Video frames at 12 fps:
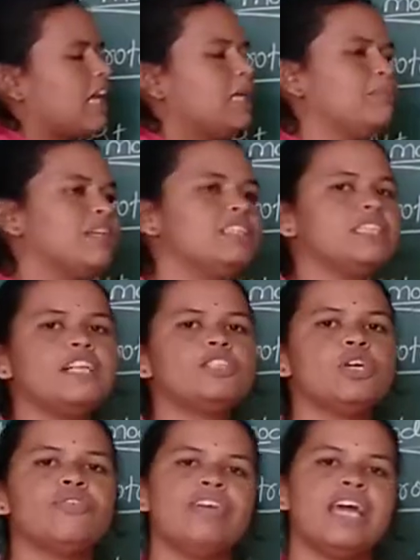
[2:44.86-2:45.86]
animals
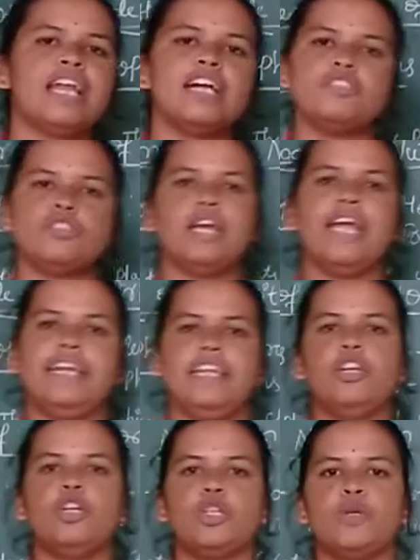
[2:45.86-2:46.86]
also, we are also
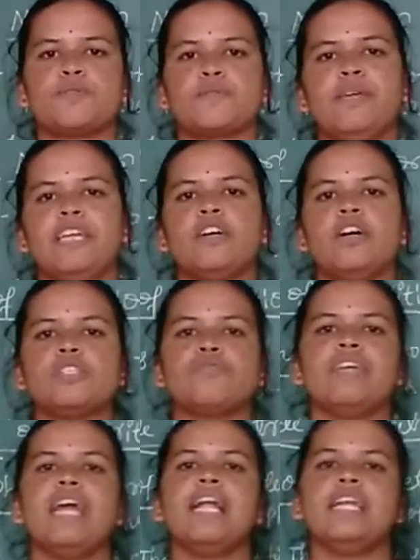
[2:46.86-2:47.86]
heterotrophs because
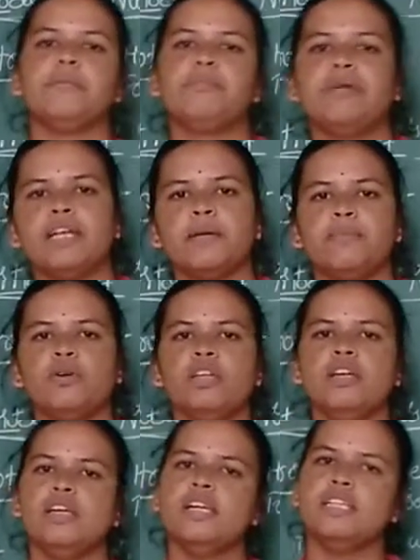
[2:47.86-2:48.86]
we are dependent upon
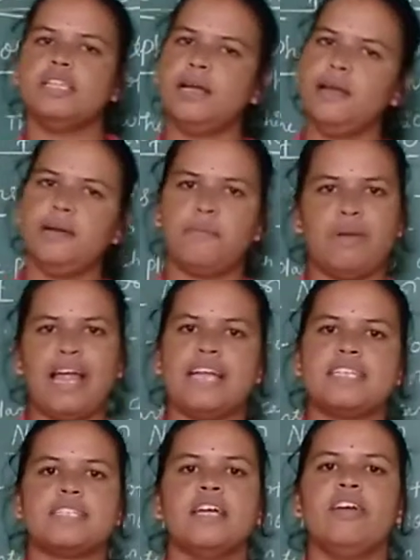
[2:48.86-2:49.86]
the
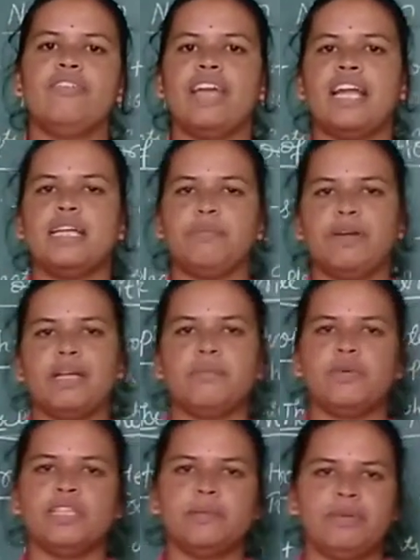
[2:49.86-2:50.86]
plants.
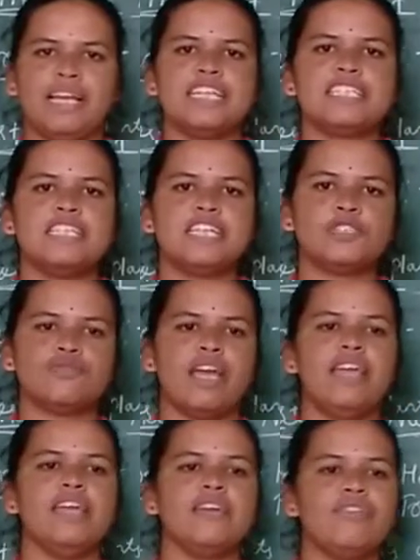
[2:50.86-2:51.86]
That's why
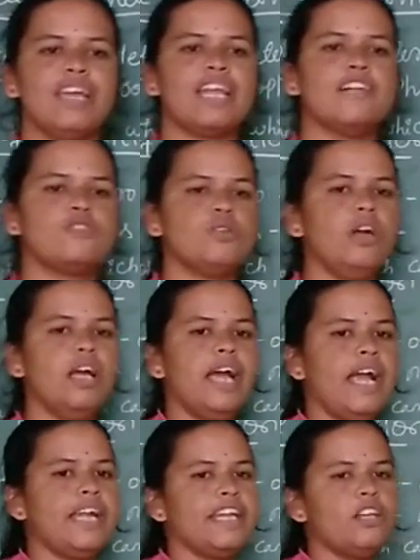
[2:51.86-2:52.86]
we are also
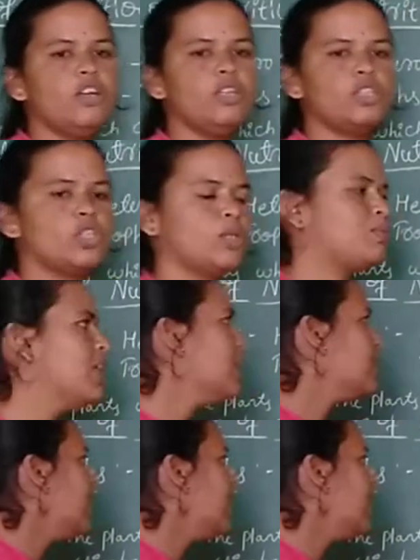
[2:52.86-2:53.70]
heterotrophs. The